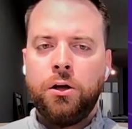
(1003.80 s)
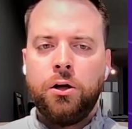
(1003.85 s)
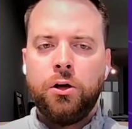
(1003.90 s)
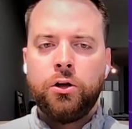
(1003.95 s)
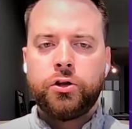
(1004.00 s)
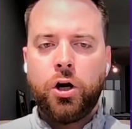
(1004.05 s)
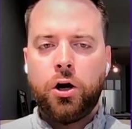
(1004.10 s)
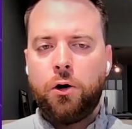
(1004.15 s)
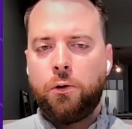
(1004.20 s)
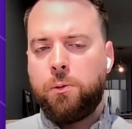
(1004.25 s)

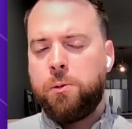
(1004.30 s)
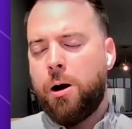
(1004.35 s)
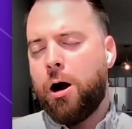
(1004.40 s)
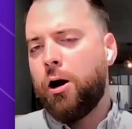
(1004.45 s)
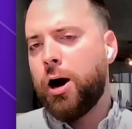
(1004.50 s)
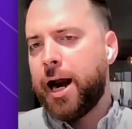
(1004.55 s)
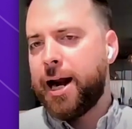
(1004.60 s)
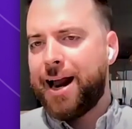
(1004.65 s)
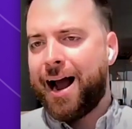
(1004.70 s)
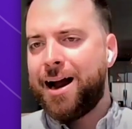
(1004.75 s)
So,
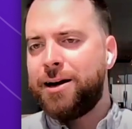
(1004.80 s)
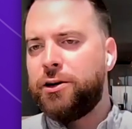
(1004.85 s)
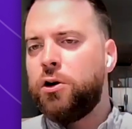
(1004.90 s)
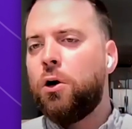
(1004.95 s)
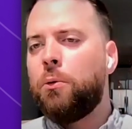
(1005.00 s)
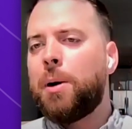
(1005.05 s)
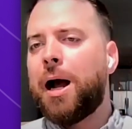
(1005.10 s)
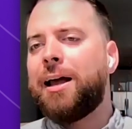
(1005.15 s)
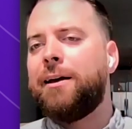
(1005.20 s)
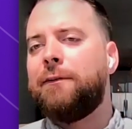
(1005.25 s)
all right, I know
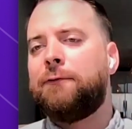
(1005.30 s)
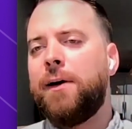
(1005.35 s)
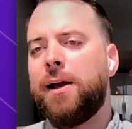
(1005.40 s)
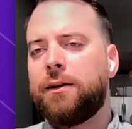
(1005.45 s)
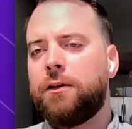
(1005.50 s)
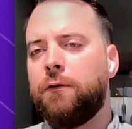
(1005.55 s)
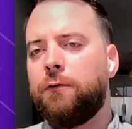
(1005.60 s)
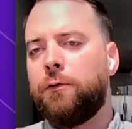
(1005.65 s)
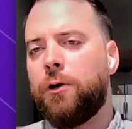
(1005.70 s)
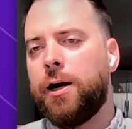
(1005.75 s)
my
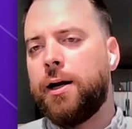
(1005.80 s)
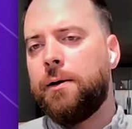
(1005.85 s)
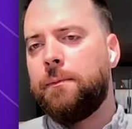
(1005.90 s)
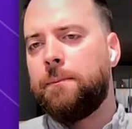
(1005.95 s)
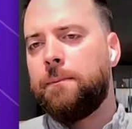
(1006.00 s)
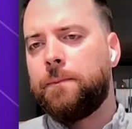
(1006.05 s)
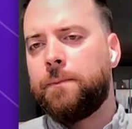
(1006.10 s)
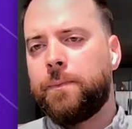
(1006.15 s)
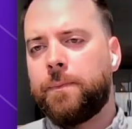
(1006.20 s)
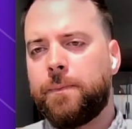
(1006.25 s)
effective rate.
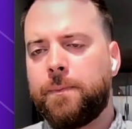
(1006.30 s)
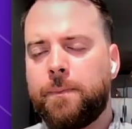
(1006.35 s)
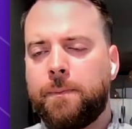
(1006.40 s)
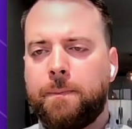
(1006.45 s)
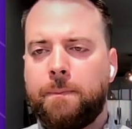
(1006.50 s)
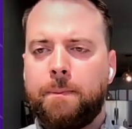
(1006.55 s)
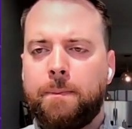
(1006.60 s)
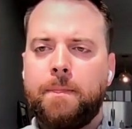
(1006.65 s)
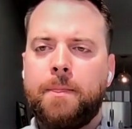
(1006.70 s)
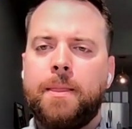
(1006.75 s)

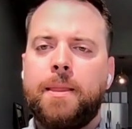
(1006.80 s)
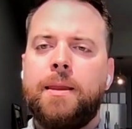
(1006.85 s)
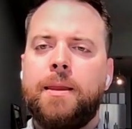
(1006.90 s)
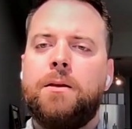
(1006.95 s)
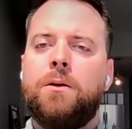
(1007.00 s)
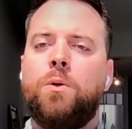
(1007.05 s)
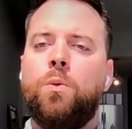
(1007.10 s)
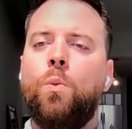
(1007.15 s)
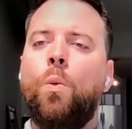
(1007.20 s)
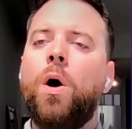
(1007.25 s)

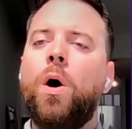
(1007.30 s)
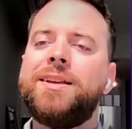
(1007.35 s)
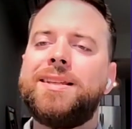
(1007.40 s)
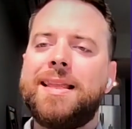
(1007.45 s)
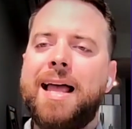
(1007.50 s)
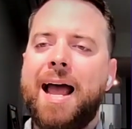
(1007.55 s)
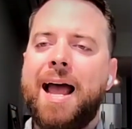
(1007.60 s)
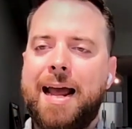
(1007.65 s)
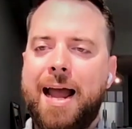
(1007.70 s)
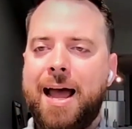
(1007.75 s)
What does
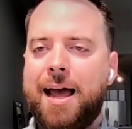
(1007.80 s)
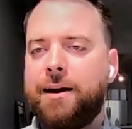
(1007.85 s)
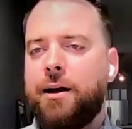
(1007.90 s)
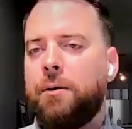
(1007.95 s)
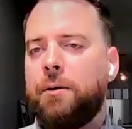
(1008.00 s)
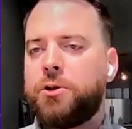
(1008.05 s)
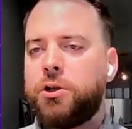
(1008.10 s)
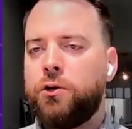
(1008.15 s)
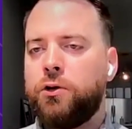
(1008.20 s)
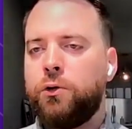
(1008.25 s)
that add
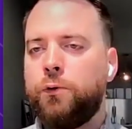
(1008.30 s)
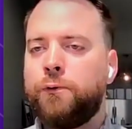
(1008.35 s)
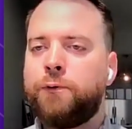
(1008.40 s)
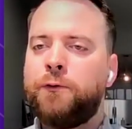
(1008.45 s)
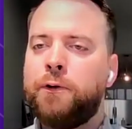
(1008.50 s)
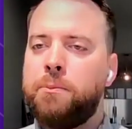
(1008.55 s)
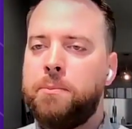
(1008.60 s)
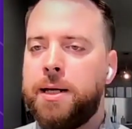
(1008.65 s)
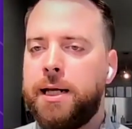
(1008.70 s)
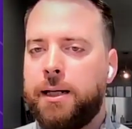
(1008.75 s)
up to
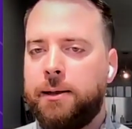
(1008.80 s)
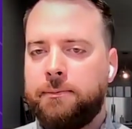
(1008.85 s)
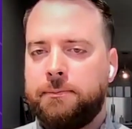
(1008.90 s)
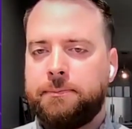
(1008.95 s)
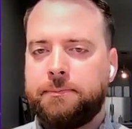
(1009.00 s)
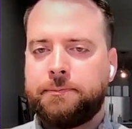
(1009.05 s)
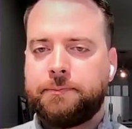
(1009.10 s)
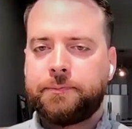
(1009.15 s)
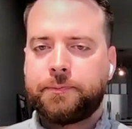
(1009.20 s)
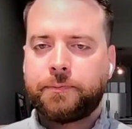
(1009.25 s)
for me?
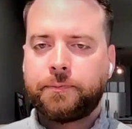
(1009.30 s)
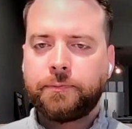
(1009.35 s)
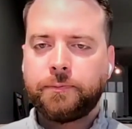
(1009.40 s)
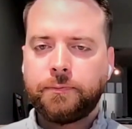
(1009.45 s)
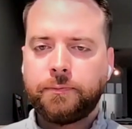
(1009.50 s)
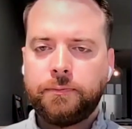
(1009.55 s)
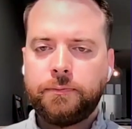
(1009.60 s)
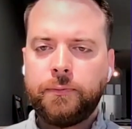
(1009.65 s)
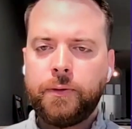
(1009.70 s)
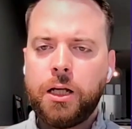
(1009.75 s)

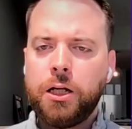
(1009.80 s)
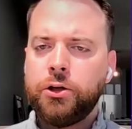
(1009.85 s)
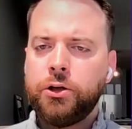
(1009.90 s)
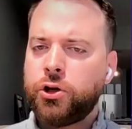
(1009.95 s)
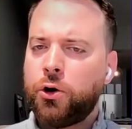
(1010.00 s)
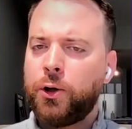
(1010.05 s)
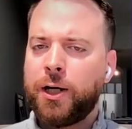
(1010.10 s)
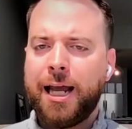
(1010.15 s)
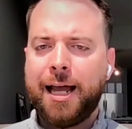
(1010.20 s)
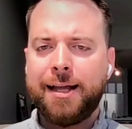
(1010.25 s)

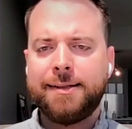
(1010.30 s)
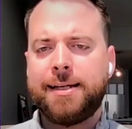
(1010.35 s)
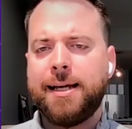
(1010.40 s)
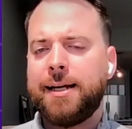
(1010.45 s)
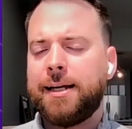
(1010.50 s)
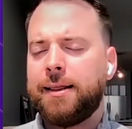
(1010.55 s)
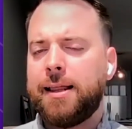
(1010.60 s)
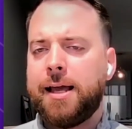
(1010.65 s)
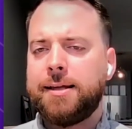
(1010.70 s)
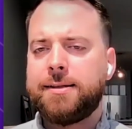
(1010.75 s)
So again,
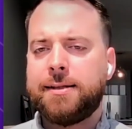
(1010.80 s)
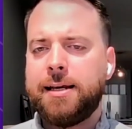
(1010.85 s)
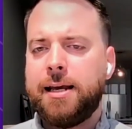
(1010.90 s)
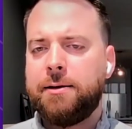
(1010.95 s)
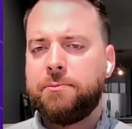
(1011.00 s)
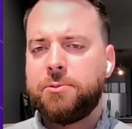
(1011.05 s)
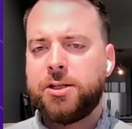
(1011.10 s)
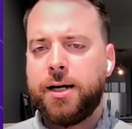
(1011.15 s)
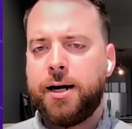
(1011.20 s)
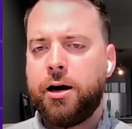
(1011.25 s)
taking that same
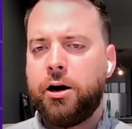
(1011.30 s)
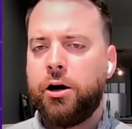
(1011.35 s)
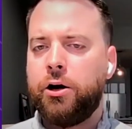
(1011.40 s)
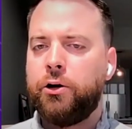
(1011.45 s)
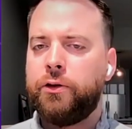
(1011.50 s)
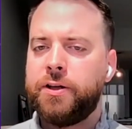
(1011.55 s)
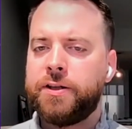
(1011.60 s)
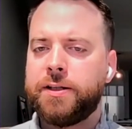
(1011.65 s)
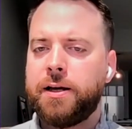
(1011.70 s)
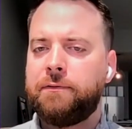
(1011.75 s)
scenario,
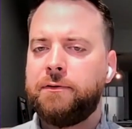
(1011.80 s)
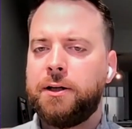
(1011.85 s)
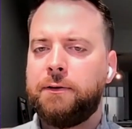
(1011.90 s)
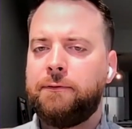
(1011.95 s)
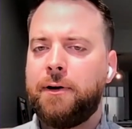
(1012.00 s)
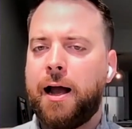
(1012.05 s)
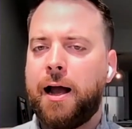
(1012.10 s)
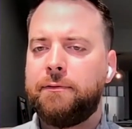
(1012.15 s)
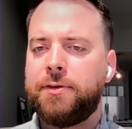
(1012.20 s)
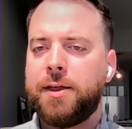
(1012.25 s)
the
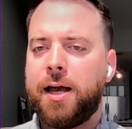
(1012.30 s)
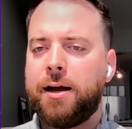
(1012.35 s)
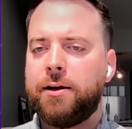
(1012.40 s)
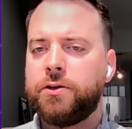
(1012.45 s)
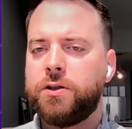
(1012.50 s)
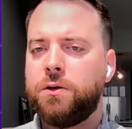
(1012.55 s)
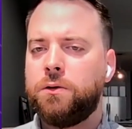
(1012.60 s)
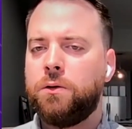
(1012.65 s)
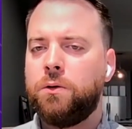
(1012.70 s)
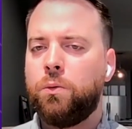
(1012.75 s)

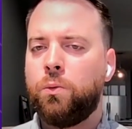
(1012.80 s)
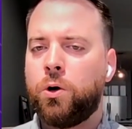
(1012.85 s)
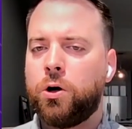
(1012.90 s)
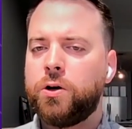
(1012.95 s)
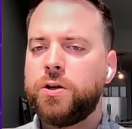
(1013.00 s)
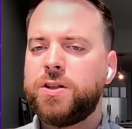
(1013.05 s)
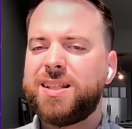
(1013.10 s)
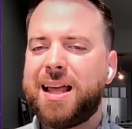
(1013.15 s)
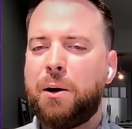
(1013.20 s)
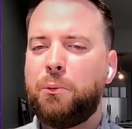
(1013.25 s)
75,000
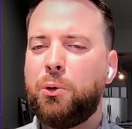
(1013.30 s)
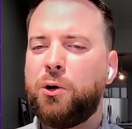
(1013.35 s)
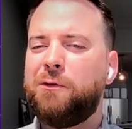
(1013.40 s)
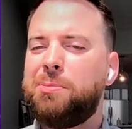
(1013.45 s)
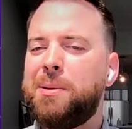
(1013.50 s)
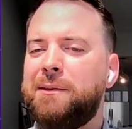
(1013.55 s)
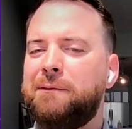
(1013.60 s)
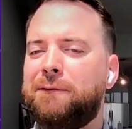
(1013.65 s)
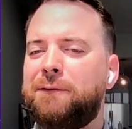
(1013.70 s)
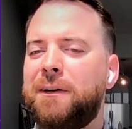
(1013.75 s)
words, that would have
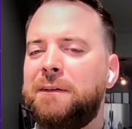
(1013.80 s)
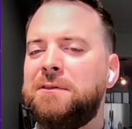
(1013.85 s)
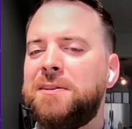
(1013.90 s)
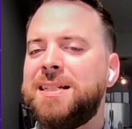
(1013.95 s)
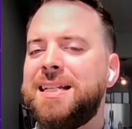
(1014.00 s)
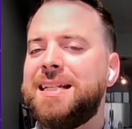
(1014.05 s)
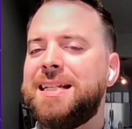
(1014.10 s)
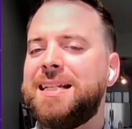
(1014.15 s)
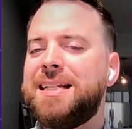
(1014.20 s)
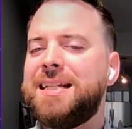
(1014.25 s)
been
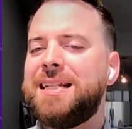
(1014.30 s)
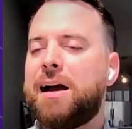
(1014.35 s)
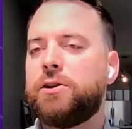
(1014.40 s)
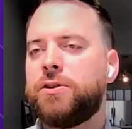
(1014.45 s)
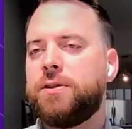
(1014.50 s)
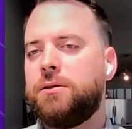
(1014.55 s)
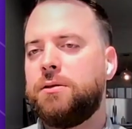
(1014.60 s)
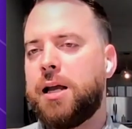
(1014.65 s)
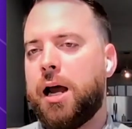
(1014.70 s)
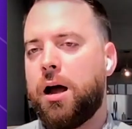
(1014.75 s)

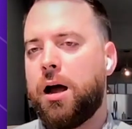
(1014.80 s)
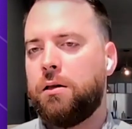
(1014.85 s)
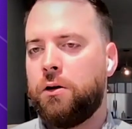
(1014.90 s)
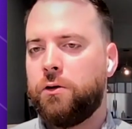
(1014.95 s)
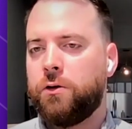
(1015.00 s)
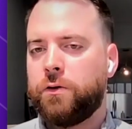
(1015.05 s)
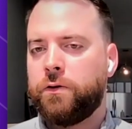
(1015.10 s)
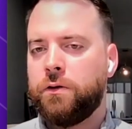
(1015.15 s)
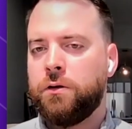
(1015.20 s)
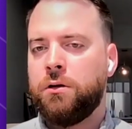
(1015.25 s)
$15,000
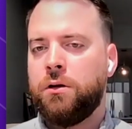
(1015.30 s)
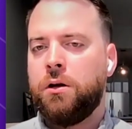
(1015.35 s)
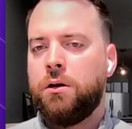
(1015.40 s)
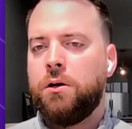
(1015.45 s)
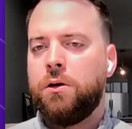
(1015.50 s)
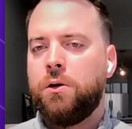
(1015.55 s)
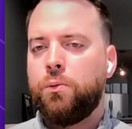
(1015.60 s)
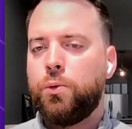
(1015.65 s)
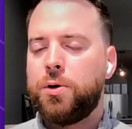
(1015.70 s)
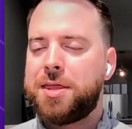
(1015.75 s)

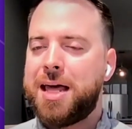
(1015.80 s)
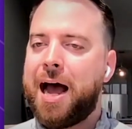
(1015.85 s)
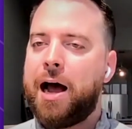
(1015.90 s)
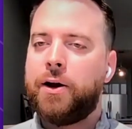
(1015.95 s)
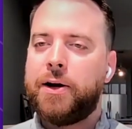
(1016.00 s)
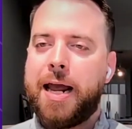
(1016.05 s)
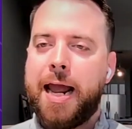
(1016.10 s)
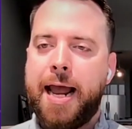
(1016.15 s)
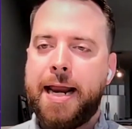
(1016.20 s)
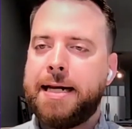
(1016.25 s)

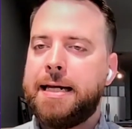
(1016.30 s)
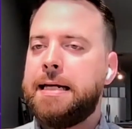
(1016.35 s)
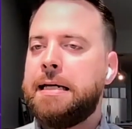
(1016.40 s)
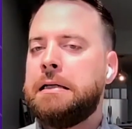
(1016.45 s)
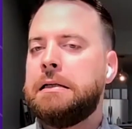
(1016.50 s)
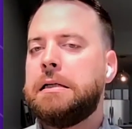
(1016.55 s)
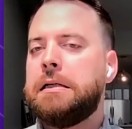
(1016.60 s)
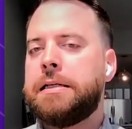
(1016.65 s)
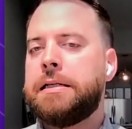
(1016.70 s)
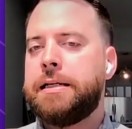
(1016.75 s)
without
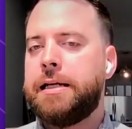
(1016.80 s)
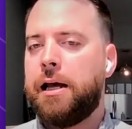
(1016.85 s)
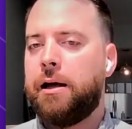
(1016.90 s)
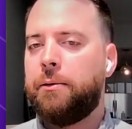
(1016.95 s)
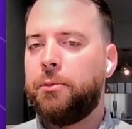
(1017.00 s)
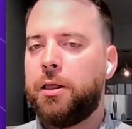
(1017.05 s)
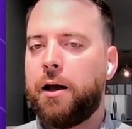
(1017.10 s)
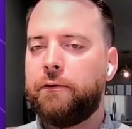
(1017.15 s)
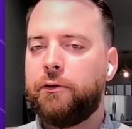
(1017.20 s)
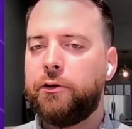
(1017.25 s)
any TM
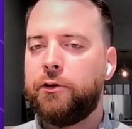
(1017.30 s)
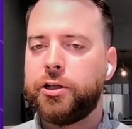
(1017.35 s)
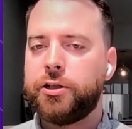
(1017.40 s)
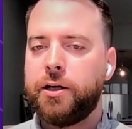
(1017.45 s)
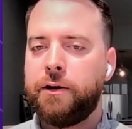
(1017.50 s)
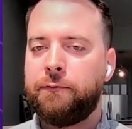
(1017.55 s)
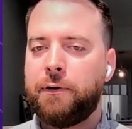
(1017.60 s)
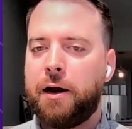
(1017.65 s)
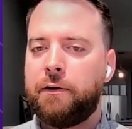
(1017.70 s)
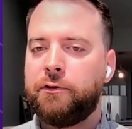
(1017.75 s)
leverage
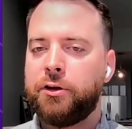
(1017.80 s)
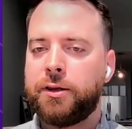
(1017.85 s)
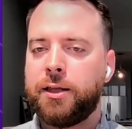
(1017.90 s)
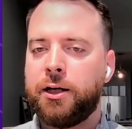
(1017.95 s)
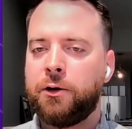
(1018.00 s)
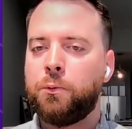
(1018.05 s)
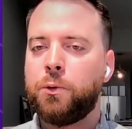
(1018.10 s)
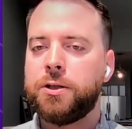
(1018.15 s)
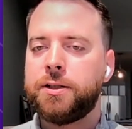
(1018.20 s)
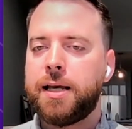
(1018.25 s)
if
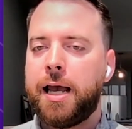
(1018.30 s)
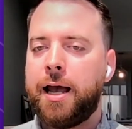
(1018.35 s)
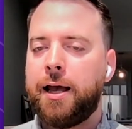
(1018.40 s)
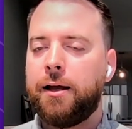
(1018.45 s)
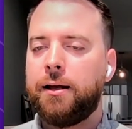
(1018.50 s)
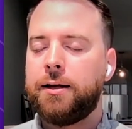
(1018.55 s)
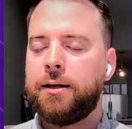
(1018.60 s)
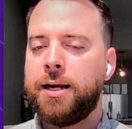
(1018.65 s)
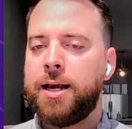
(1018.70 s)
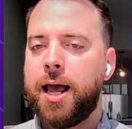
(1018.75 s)
everything was
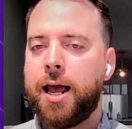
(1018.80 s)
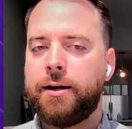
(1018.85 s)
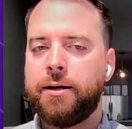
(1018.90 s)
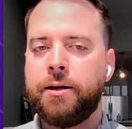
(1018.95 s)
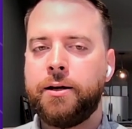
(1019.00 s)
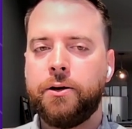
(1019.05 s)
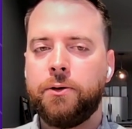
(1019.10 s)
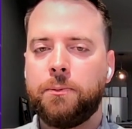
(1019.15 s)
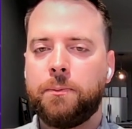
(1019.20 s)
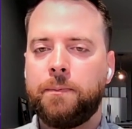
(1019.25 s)
net new.